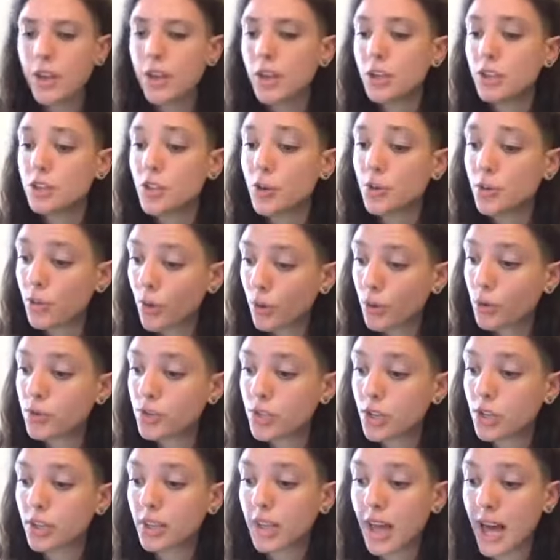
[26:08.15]
So those
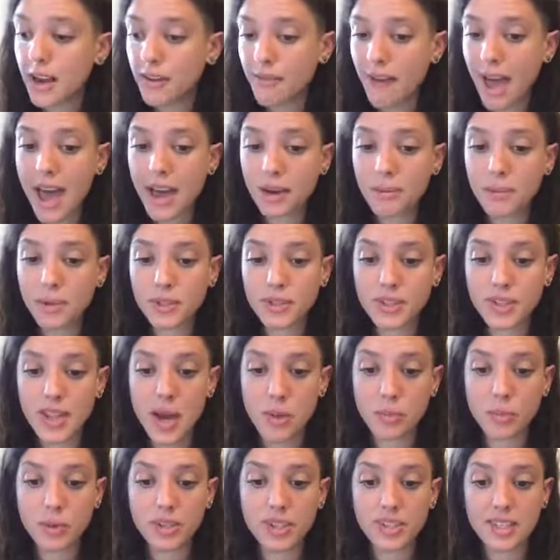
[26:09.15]
are a lot of animals
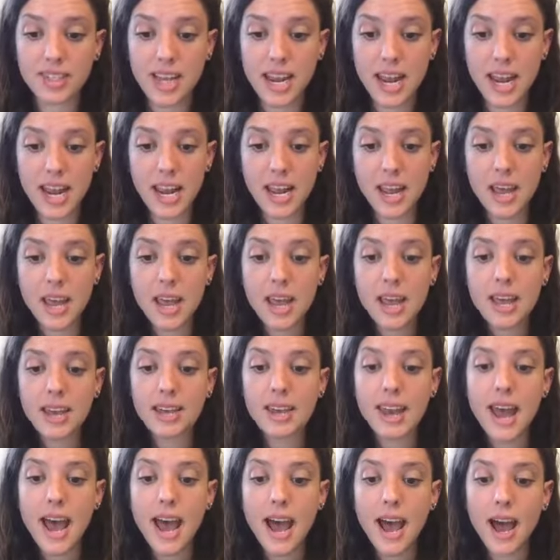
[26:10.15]
that we'll see.
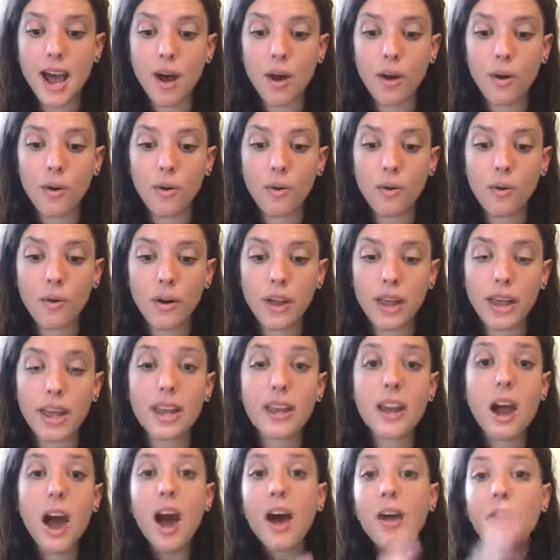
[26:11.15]
Now,
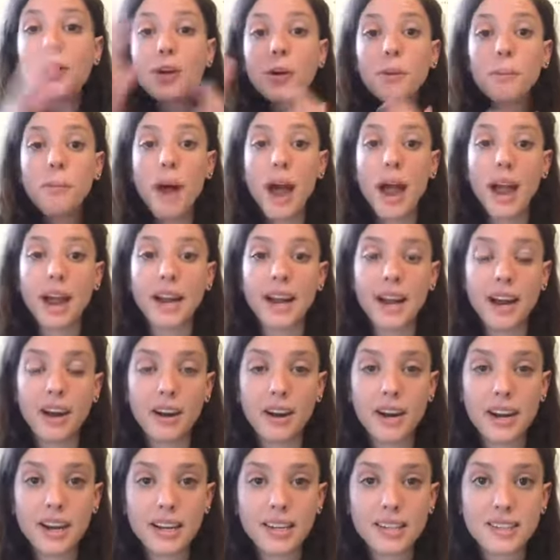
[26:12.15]
in other pine
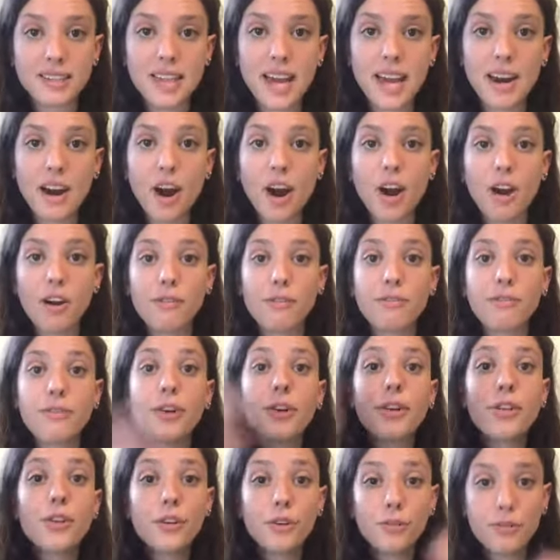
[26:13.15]
areas that are
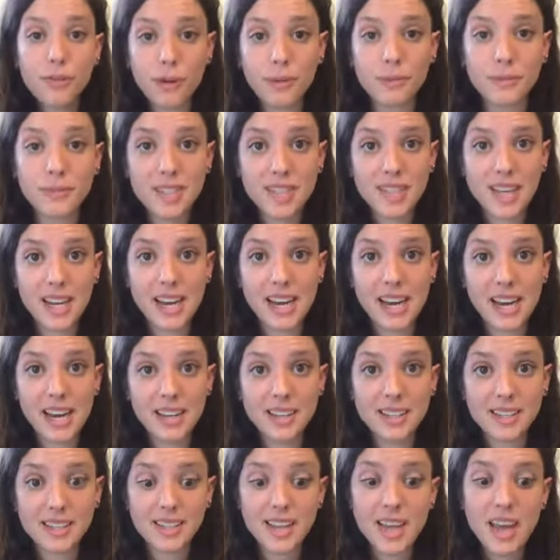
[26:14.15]
further from
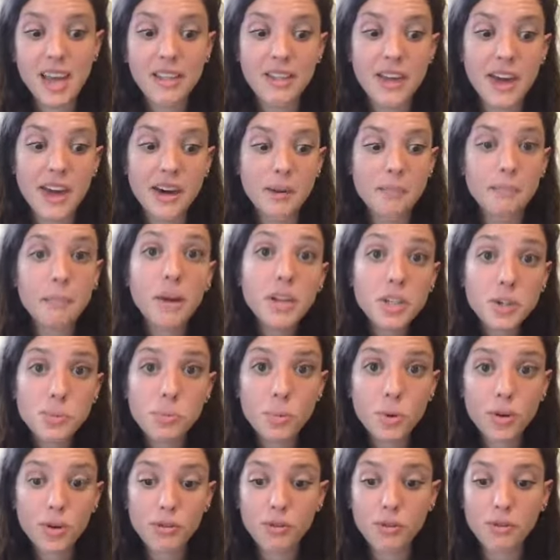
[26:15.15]
cities, that are much
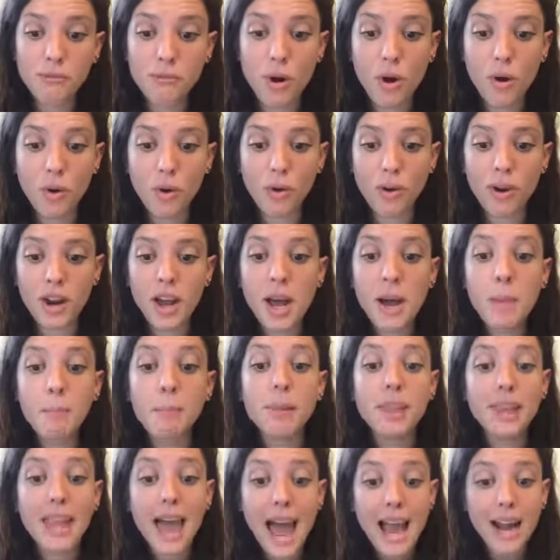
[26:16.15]
more remote,
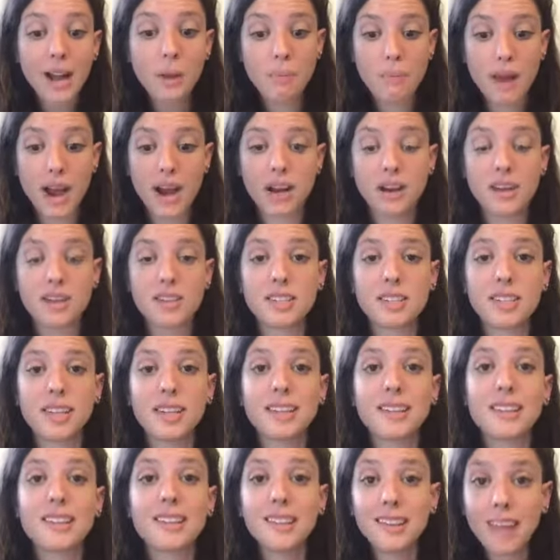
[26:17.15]
black bears
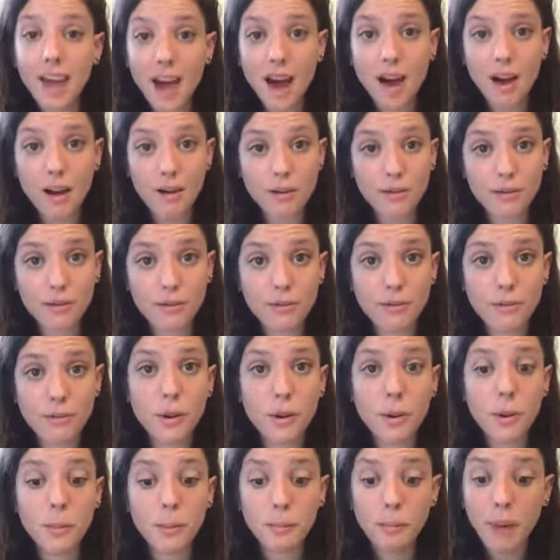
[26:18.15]
love
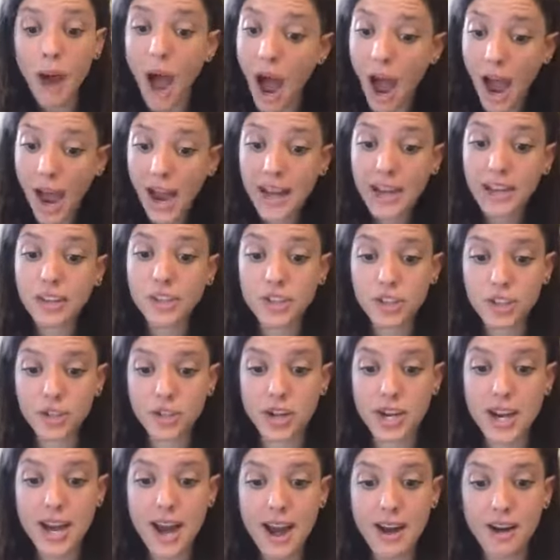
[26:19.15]
pine
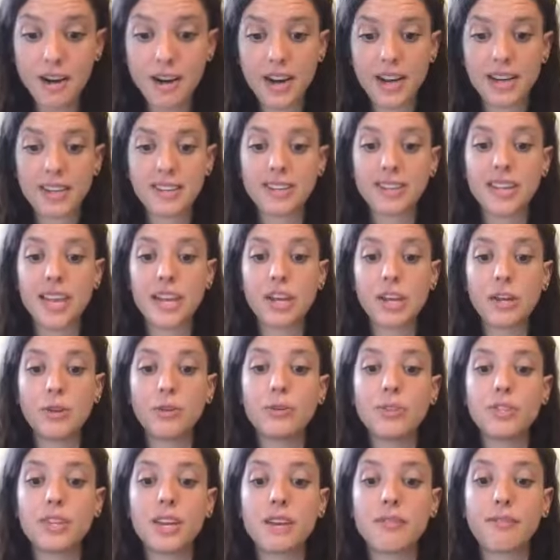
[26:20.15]
tree areas. They
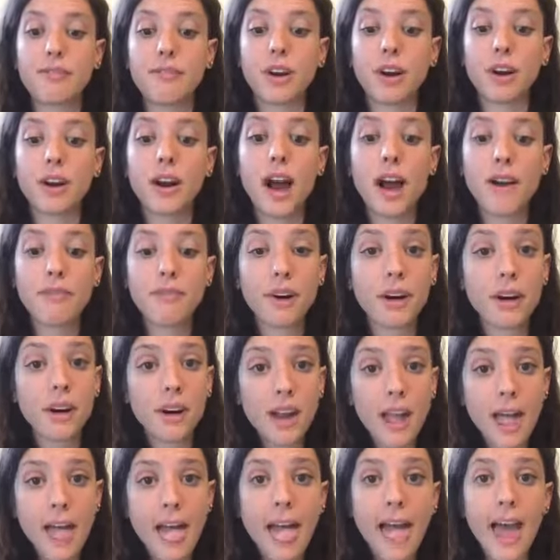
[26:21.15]
use it for cover
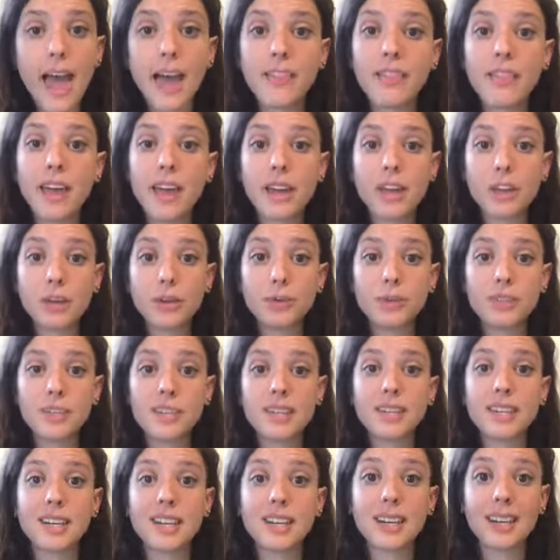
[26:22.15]
and they use it
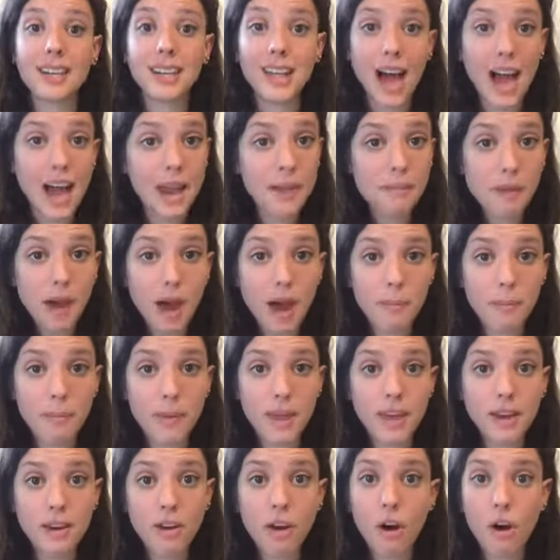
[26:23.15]
to climb up
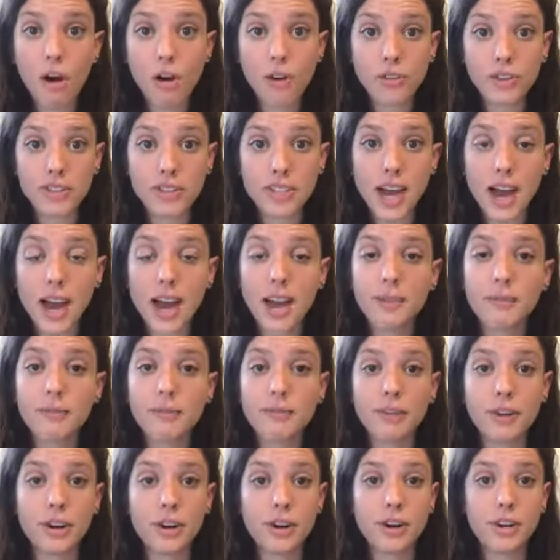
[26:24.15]
in all the time
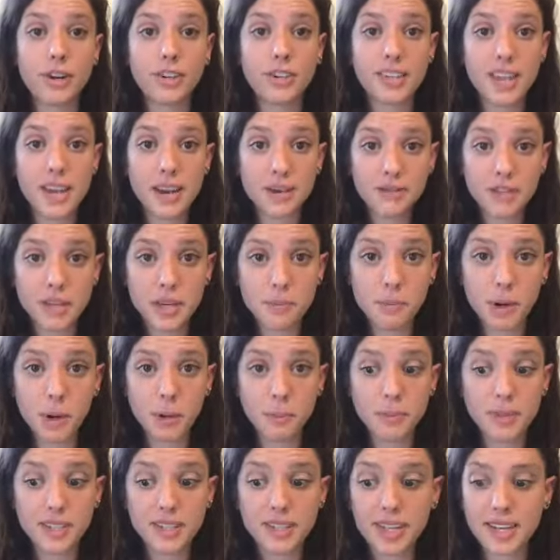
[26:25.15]
for safety
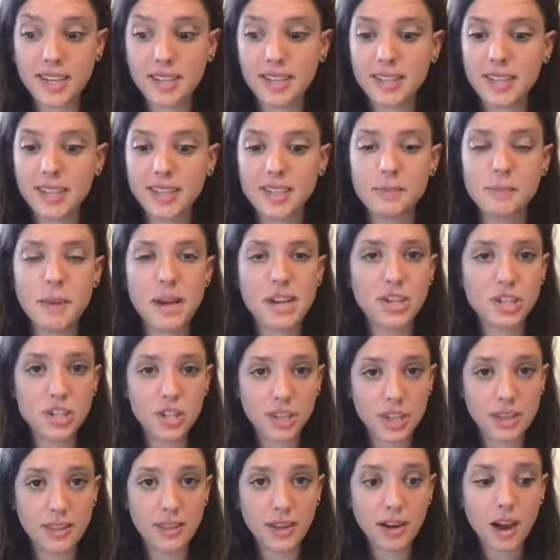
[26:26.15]
purposes, especially
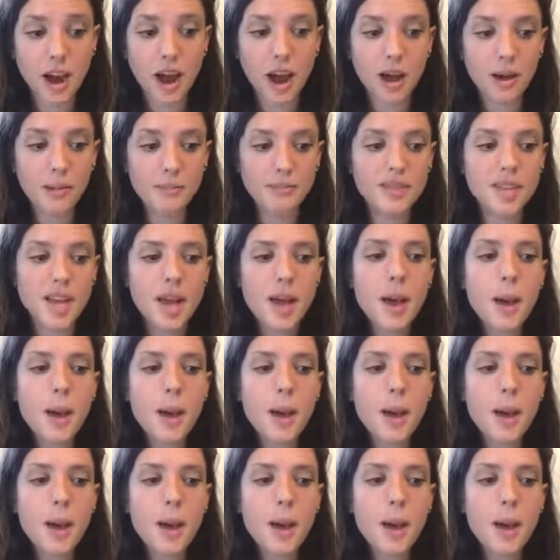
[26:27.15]
the cubs.